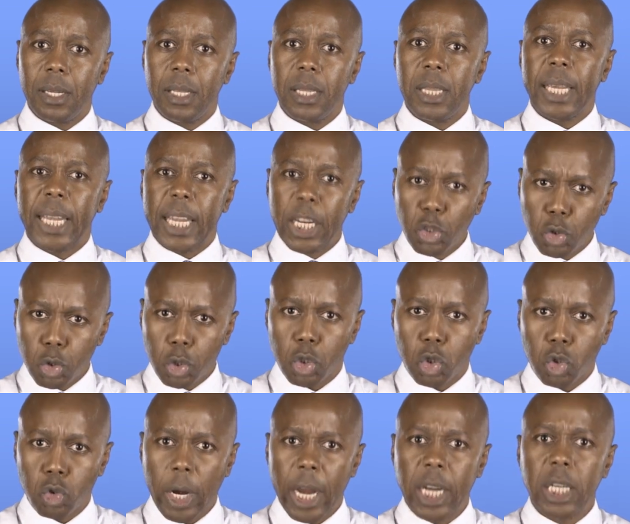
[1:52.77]
the
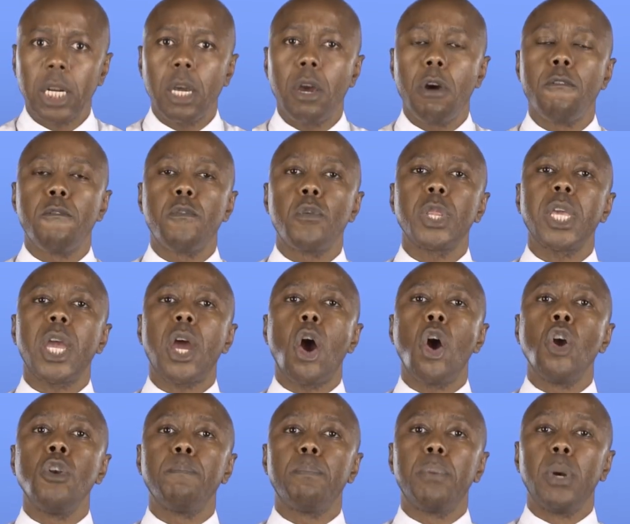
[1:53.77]
interest rate for their
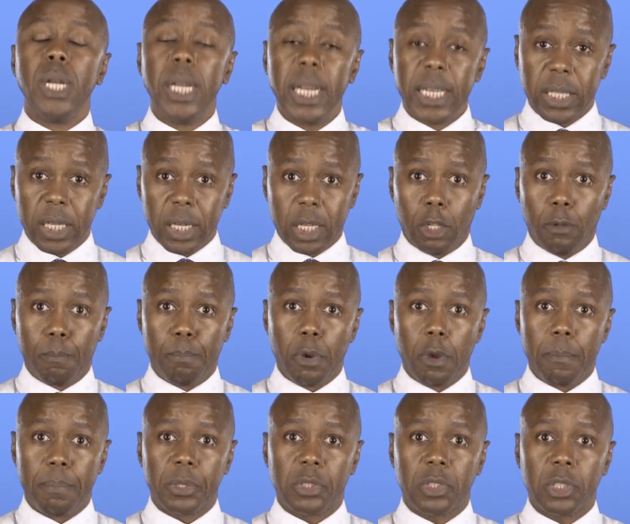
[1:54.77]
own political
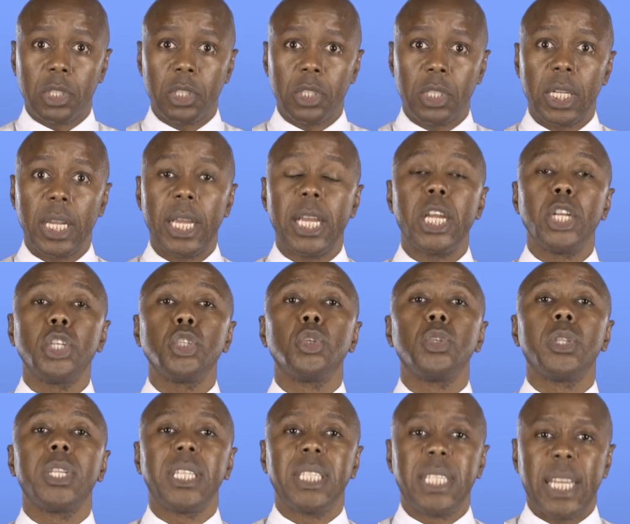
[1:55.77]
purposes to
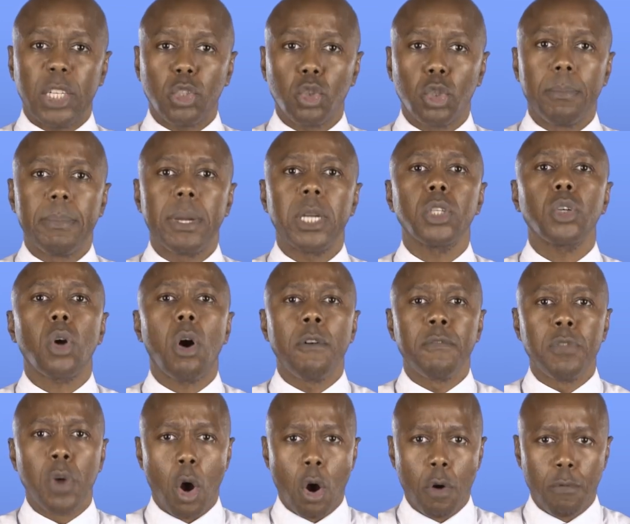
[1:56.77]
the detriment of
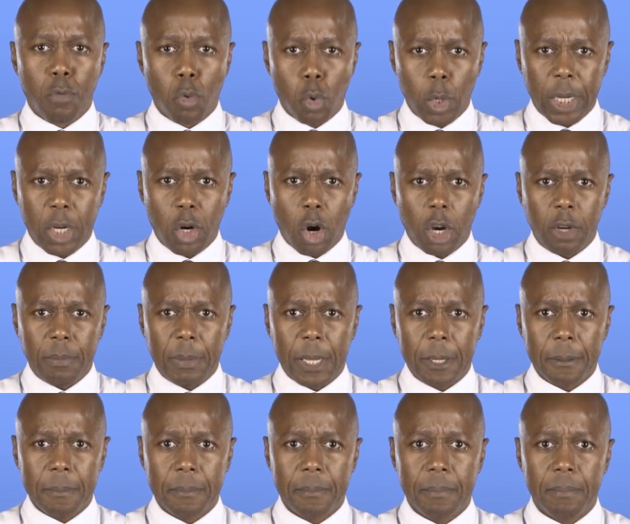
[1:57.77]
the overall economy.
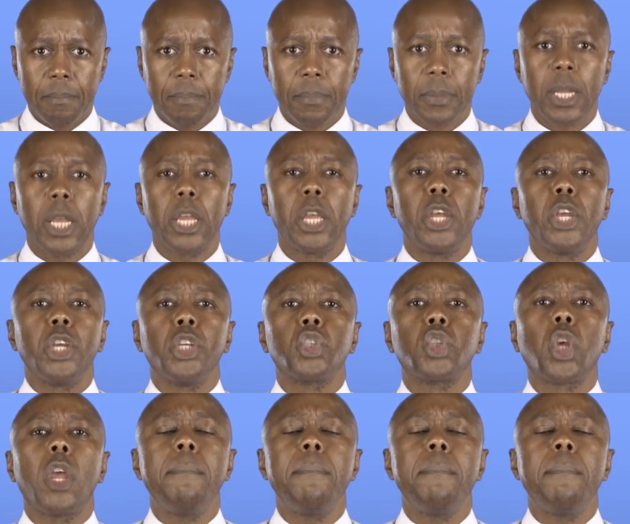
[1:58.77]
So